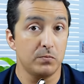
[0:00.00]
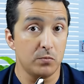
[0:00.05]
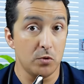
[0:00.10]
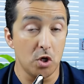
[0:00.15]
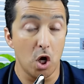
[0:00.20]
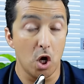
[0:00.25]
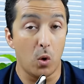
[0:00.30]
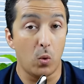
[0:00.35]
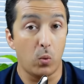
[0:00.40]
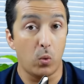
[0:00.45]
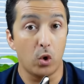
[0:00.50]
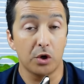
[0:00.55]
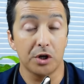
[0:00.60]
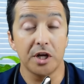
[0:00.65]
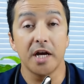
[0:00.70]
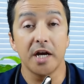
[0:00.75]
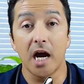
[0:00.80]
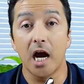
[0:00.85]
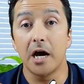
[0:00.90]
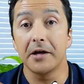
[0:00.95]
you know,
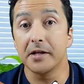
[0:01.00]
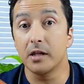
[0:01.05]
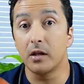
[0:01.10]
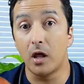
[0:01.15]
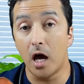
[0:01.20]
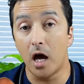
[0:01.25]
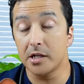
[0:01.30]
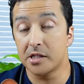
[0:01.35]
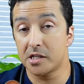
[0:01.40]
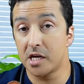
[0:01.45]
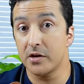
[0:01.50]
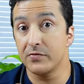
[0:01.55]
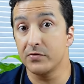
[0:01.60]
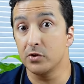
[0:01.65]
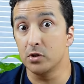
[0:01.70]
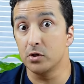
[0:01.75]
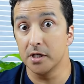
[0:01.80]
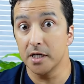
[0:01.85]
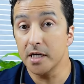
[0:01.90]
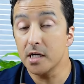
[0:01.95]
working out a lot, they
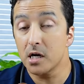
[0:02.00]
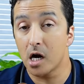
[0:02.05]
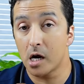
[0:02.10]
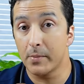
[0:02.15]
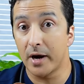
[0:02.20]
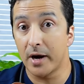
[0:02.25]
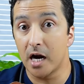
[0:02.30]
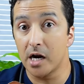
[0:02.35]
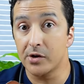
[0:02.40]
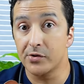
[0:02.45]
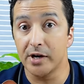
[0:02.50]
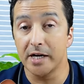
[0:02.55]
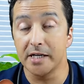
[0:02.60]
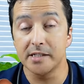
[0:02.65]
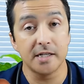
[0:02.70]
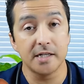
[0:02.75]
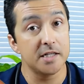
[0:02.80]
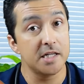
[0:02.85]
will need carbohydrates